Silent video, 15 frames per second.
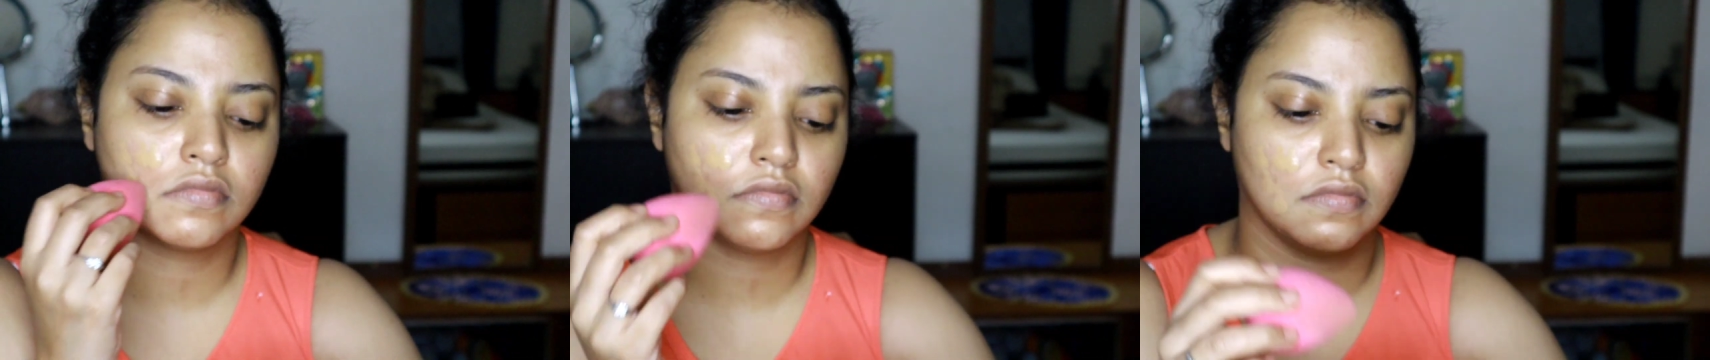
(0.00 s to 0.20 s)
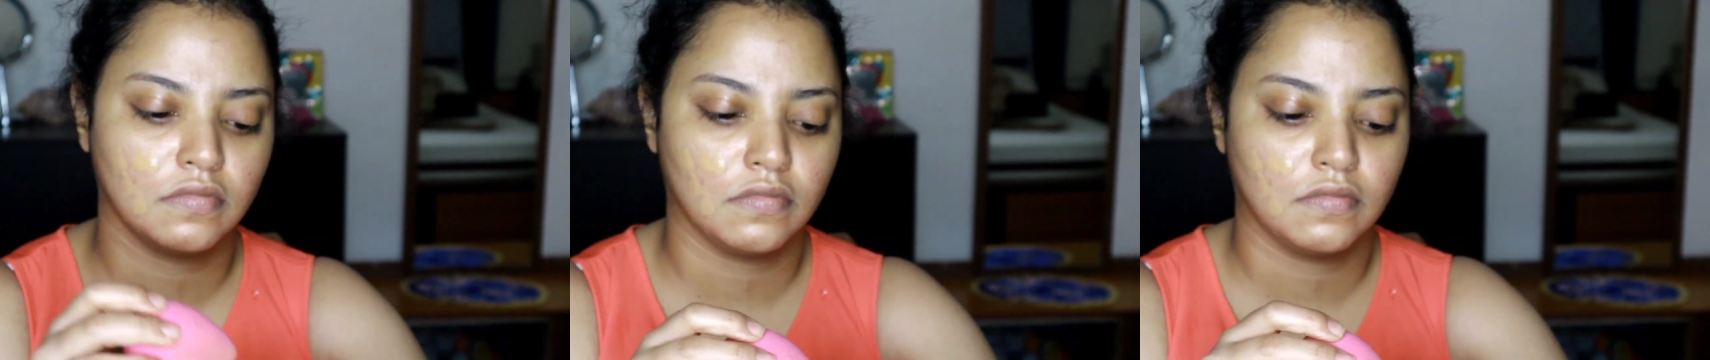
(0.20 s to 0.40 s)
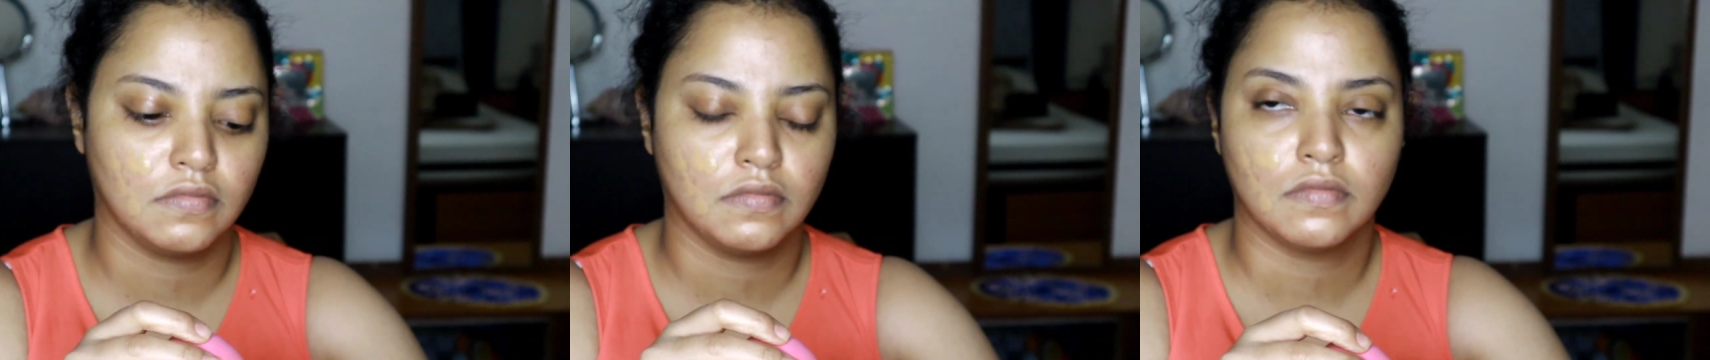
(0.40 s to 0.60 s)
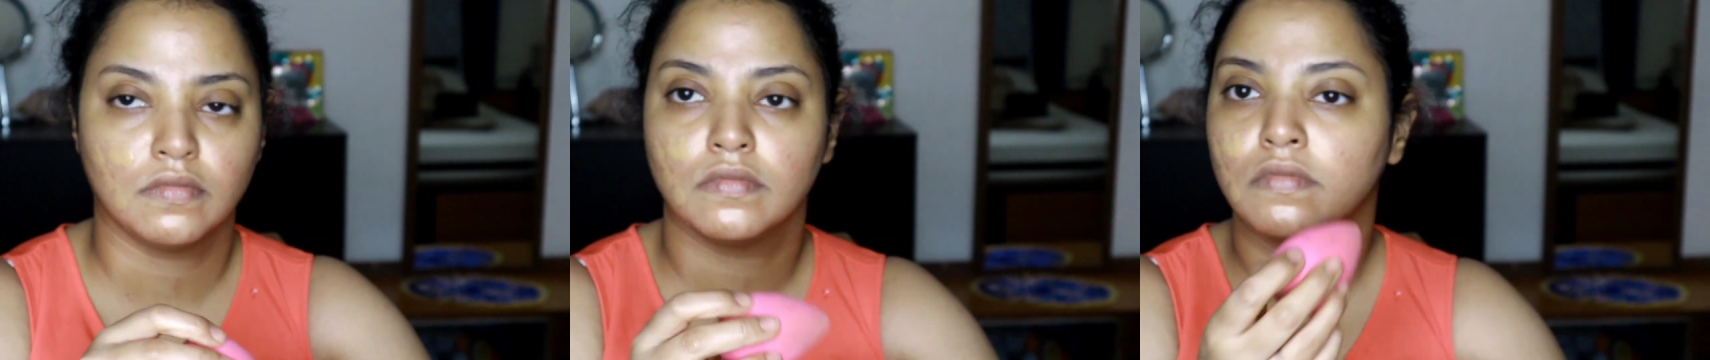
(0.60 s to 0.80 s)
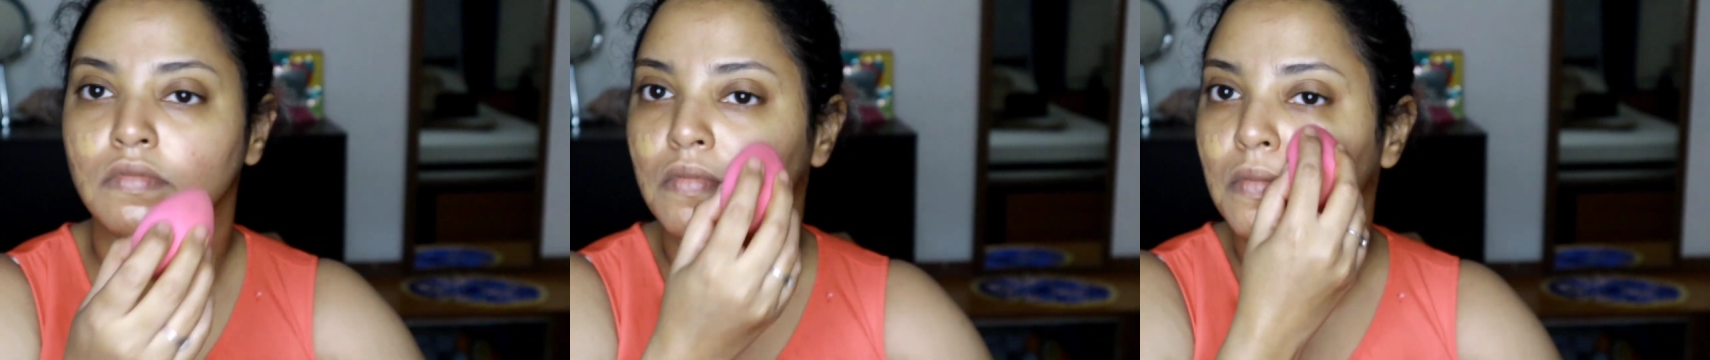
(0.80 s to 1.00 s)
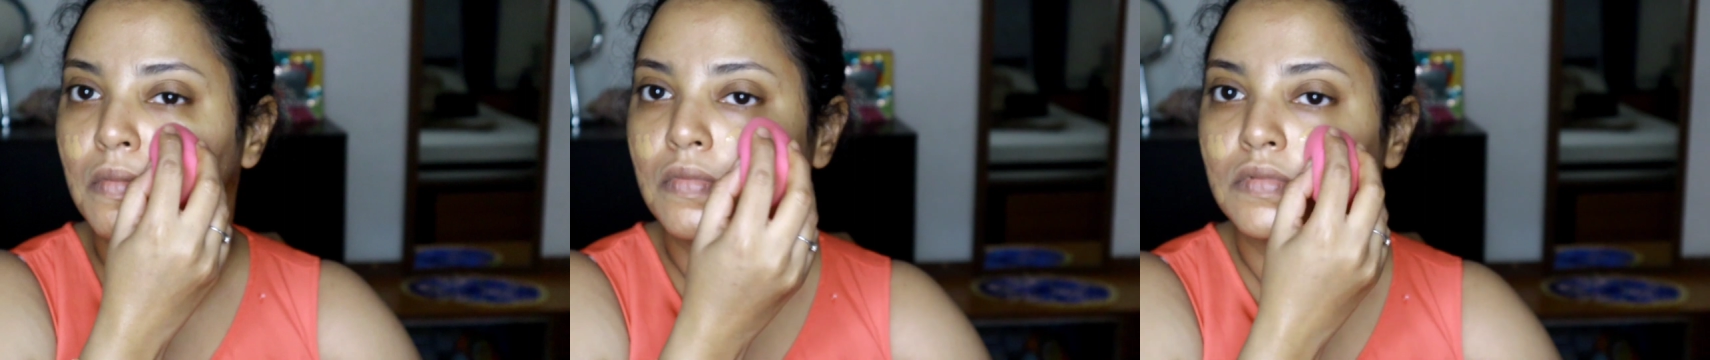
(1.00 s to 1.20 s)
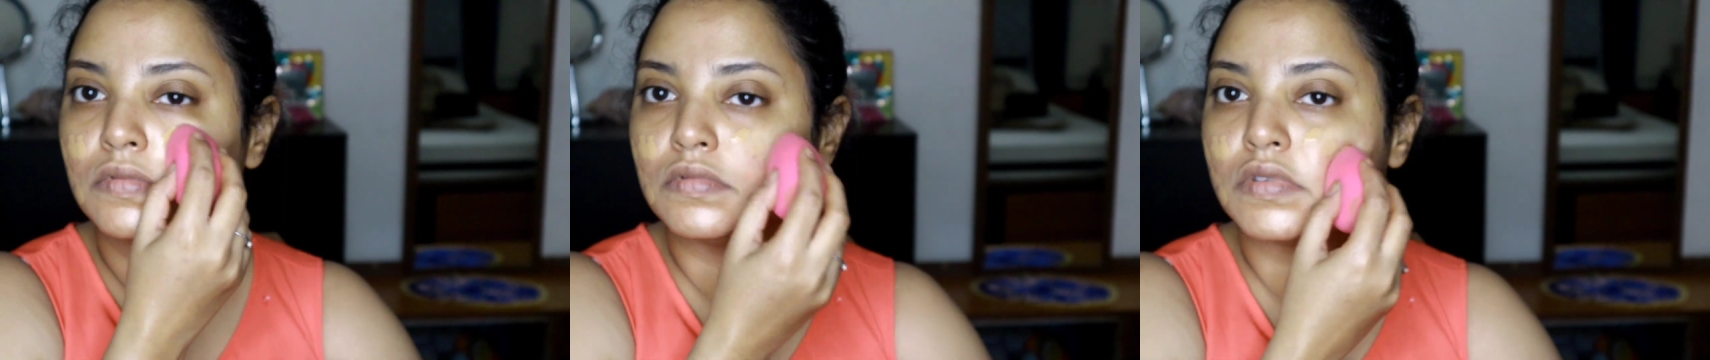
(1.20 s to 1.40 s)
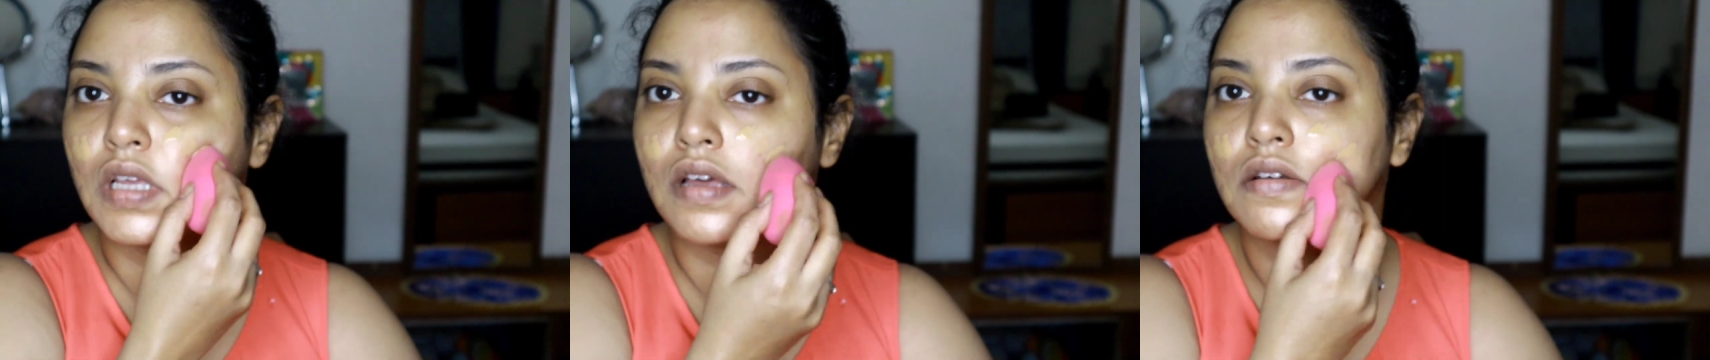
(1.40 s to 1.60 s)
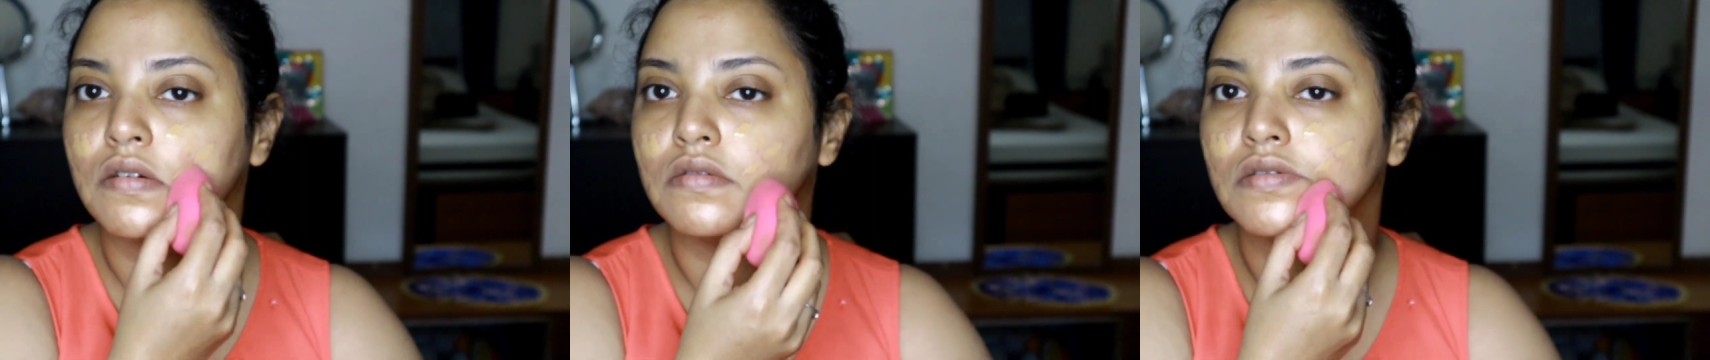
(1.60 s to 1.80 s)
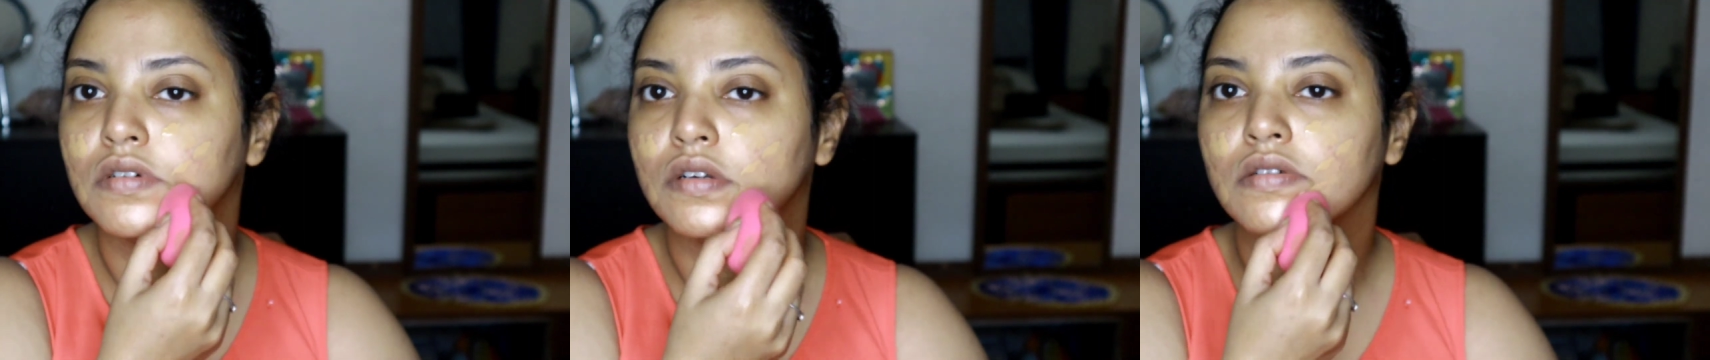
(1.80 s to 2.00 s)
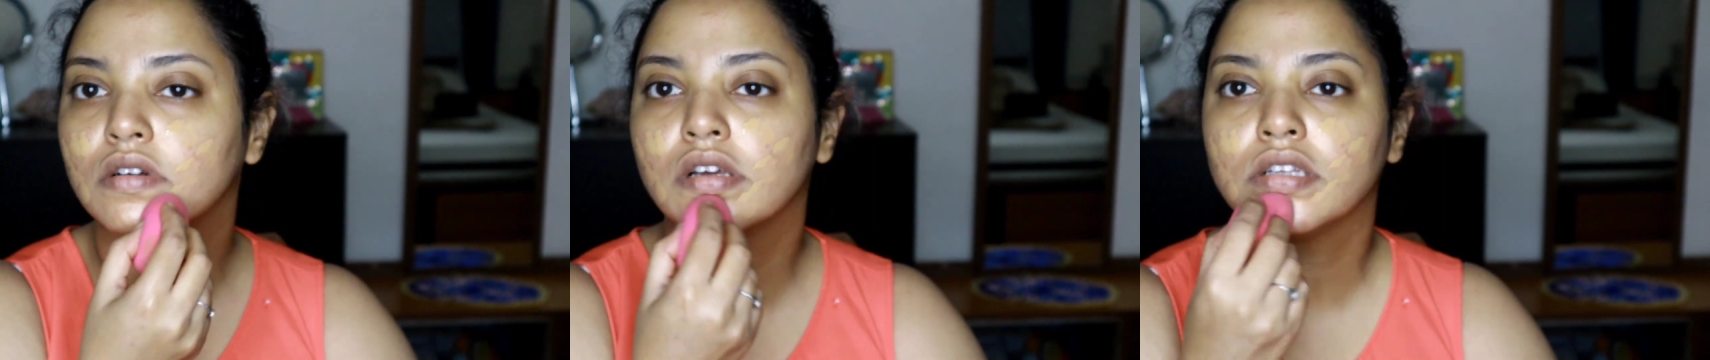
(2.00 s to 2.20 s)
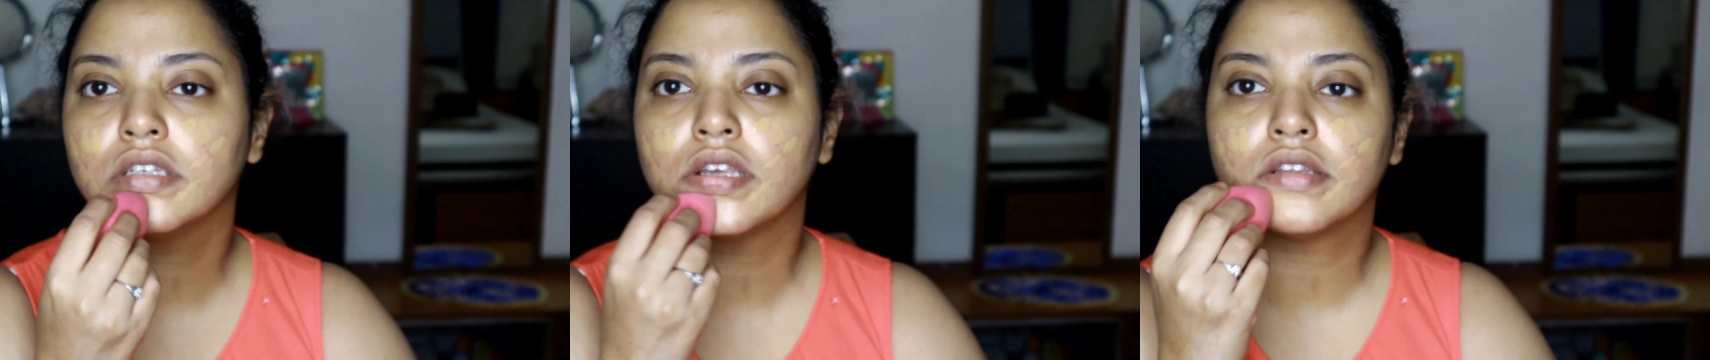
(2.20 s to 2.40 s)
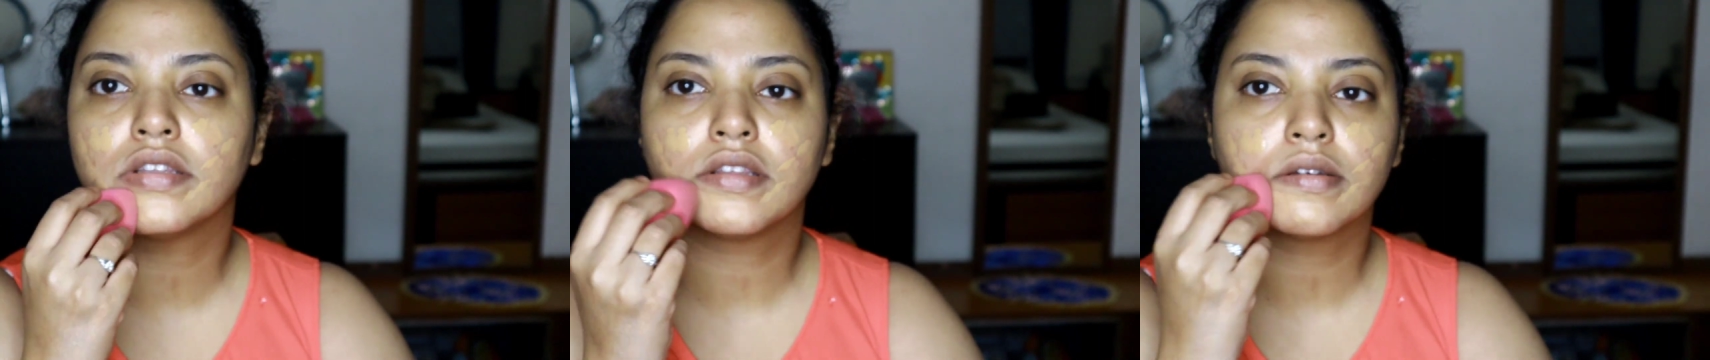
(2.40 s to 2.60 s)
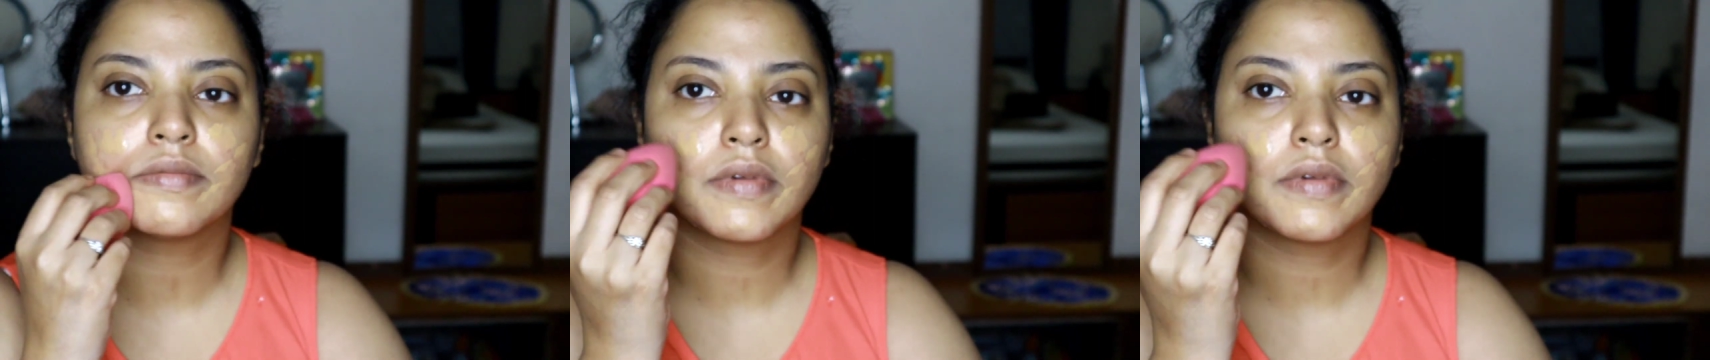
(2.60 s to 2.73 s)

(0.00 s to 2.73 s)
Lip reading: This is Born This Way, and this